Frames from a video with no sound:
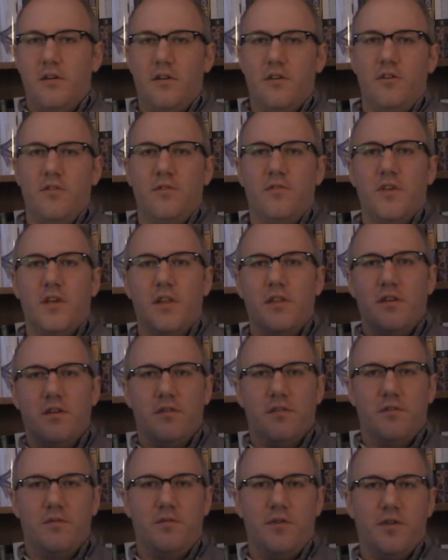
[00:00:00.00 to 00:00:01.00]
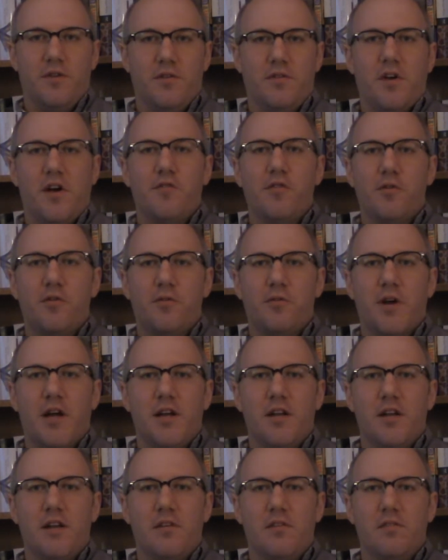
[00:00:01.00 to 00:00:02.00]
using this philosophical
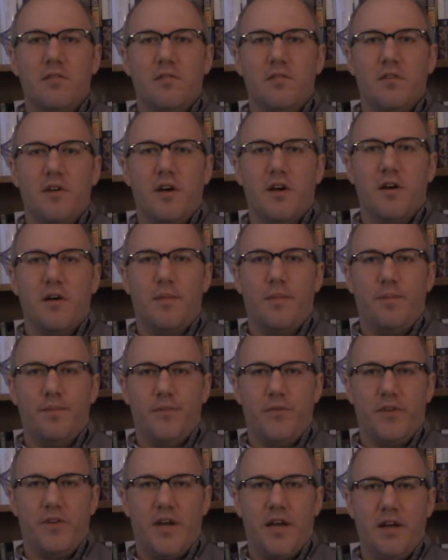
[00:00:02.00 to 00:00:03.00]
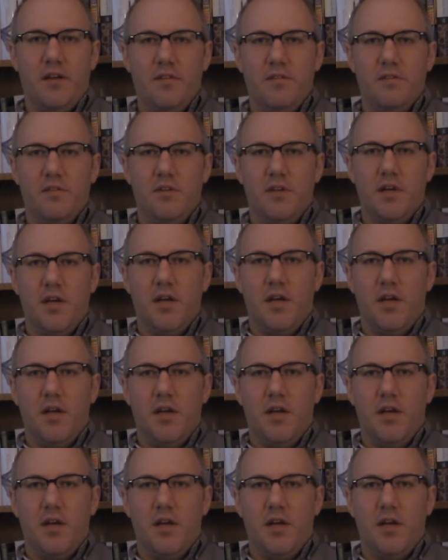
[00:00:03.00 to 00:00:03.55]
writings text